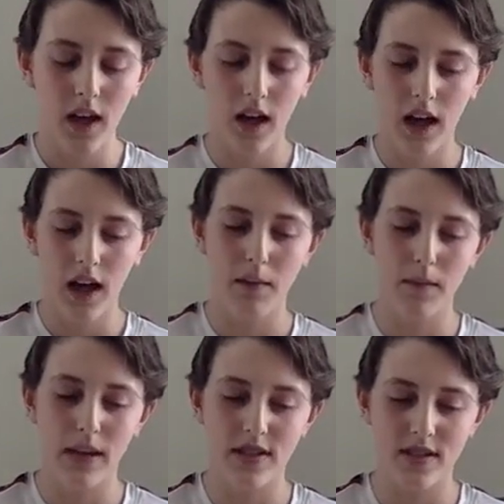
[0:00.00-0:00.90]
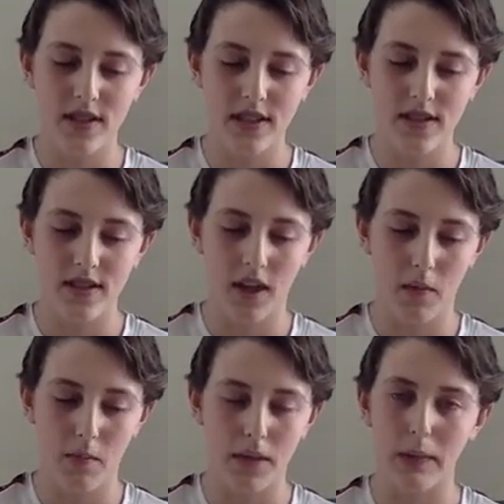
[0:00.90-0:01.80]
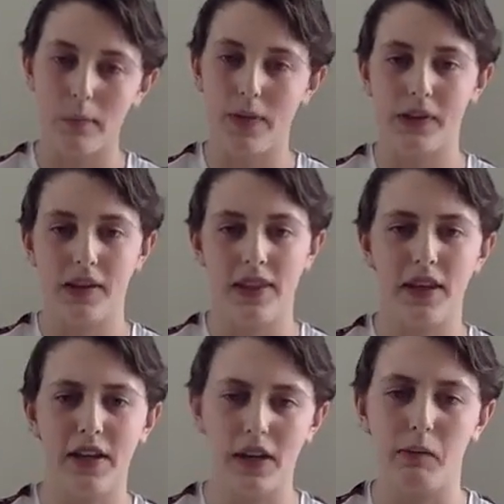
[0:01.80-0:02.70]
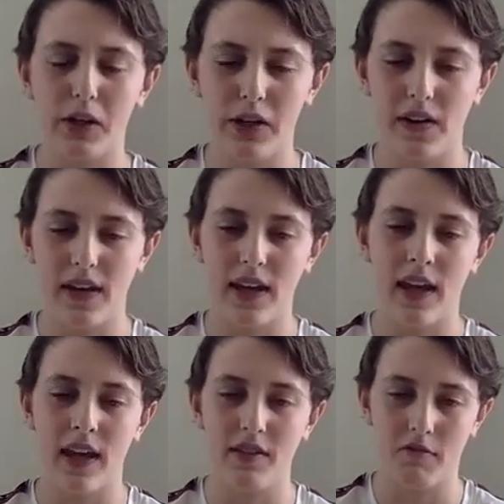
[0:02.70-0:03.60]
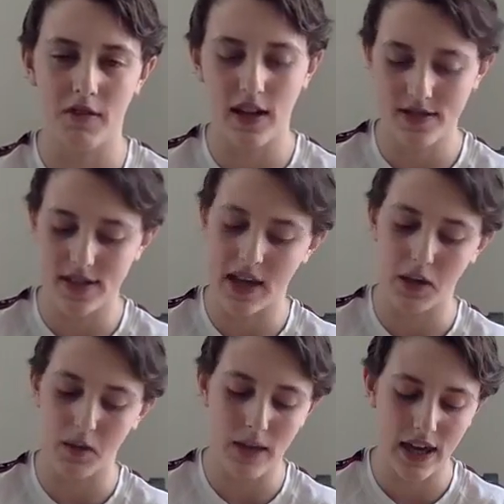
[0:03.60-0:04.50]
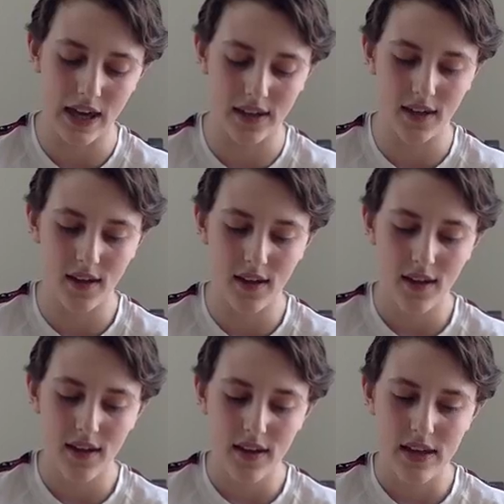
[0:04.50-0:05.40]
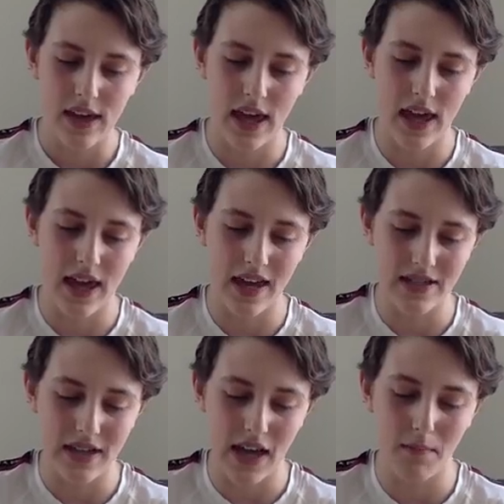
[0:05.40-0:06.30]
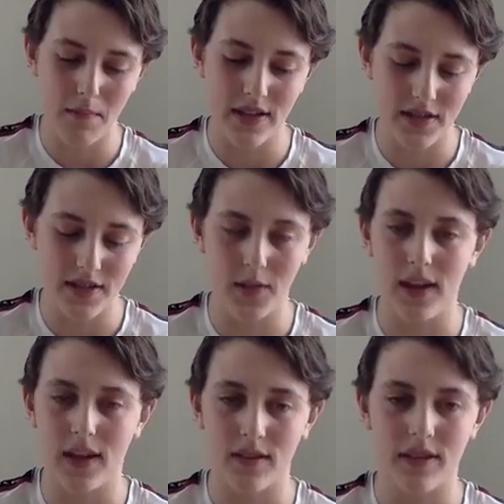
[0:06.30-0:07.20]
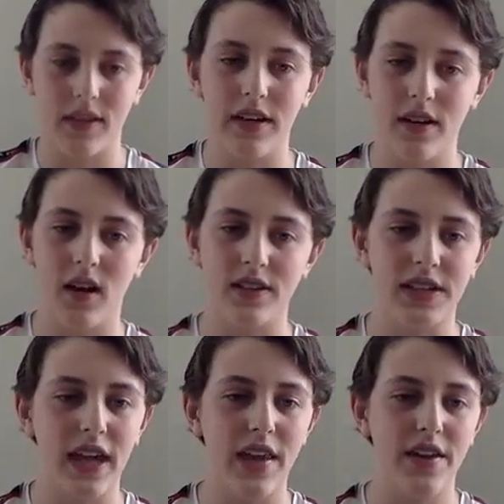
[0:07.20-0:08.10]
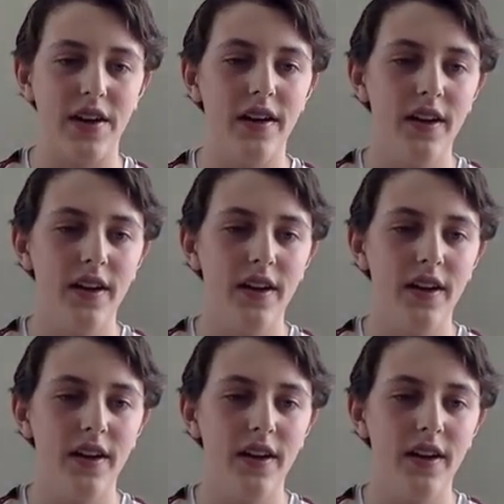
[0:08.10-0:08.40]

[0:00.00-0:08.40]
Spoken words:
I miss just the people in the theater community and the friends that you make. And I miss doing theater altogether